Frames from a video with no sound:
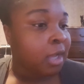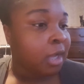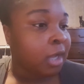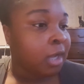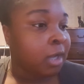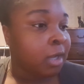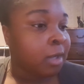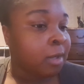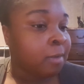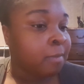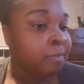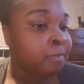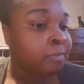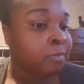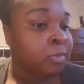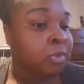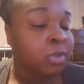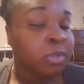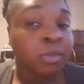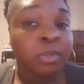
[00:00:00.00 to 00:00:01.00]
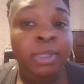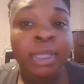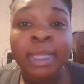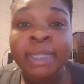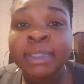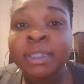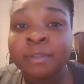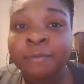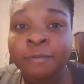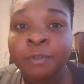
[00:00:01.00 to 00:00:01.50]
So
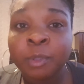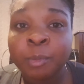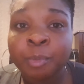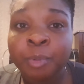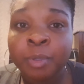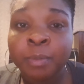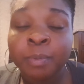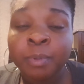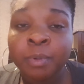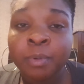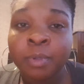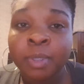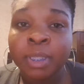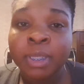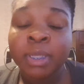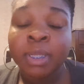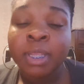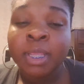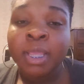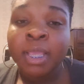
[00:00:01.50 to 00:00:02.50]
that's it for the pre-pooing.